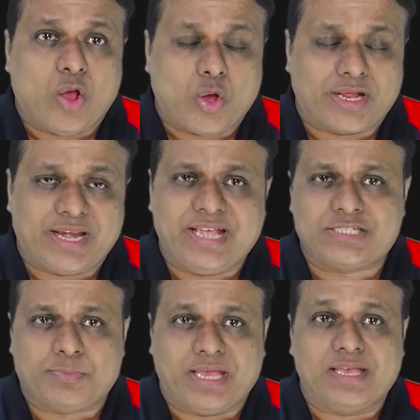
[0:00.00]

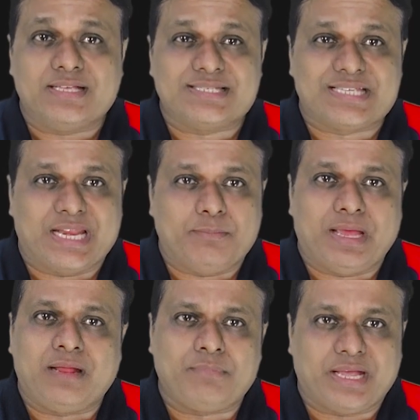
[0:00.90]
organized by
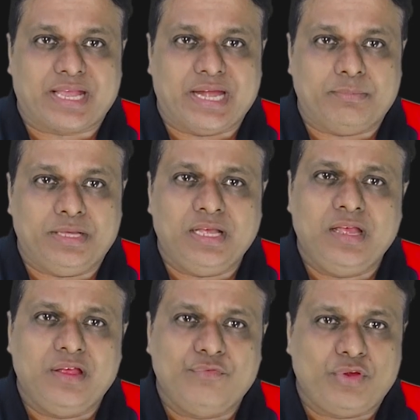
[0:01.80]
Cerebellum Academy,
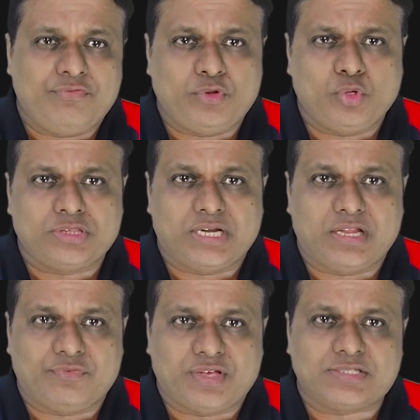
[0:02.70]
5th to
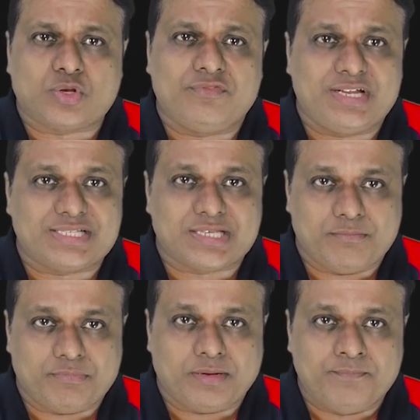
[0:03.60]
31st of
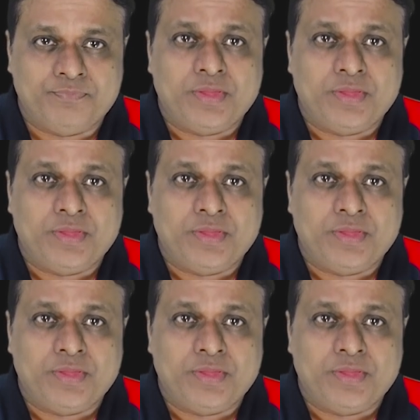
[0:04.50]
December.